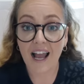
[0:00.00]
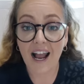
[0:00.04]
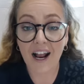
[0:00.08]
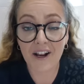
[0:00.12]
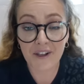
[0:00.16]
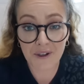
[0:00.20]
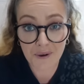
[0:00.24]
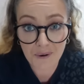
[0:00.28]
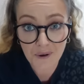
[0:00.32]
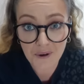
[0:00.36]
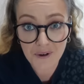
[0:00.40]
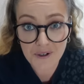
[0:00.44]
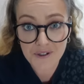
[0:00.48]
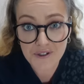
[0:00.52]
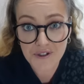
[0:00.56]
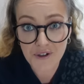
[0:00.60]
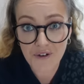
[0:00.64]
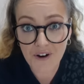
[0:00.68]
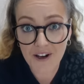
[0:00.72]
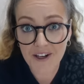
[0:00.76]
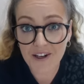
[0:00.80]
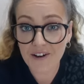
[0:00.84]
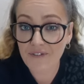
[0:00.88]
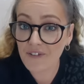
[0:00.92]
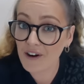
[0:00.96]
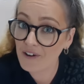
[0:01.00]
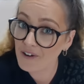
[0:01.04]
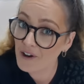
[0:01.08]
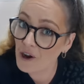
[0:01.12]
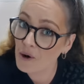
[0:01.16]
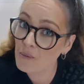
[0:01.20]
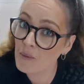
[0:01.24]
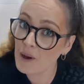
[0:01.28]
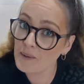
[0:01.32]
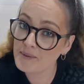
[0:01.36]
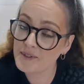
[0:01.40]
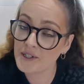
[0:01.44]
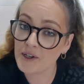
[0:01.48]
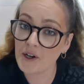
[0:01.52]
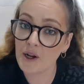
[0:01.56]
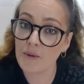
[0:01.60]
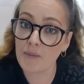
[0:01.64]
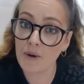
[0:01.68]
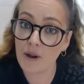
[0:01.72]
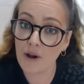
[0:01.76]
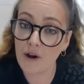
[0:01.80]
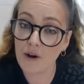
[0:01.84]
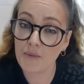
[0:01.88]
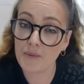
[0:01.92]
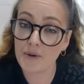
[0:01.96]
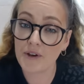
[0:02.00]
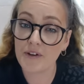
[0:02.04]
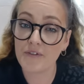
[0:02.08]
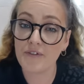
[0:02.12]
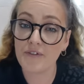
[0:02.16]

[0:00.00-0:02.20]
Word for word: Are you looking to create your very own website or blog, but you're